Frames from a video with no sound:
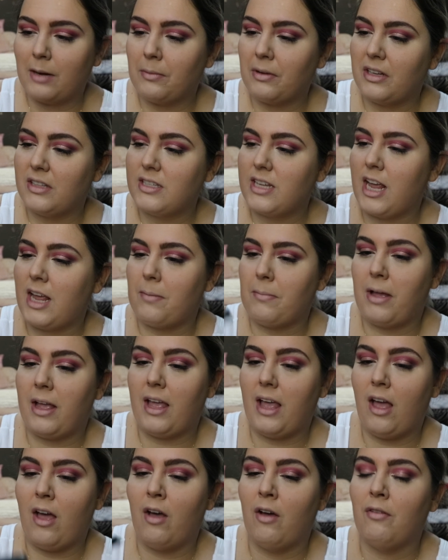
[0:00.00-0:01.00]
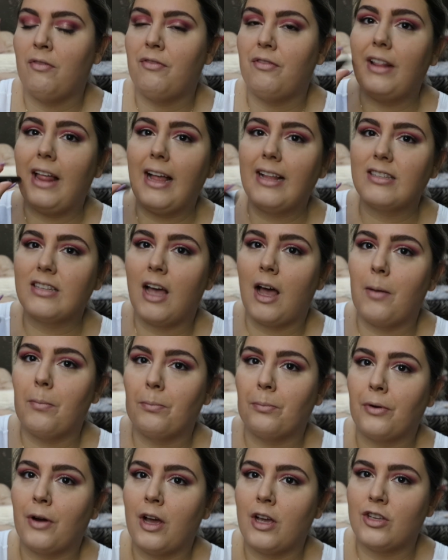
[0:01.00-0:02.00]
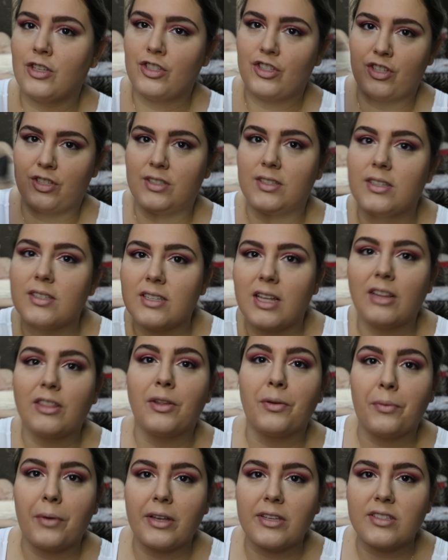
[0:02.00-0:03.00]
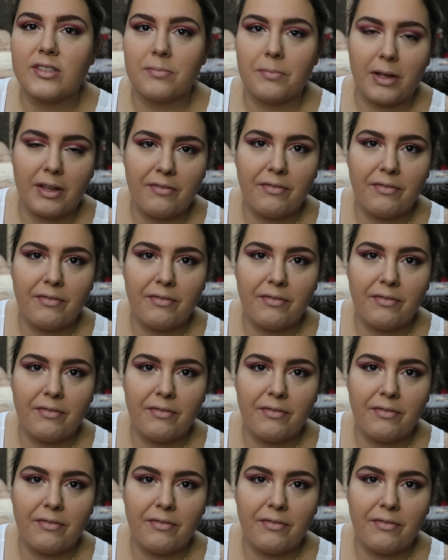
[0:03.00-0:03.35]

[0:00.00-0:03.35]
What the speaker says: I'm going to take my e.l.f. flat top brush just to set the rest of my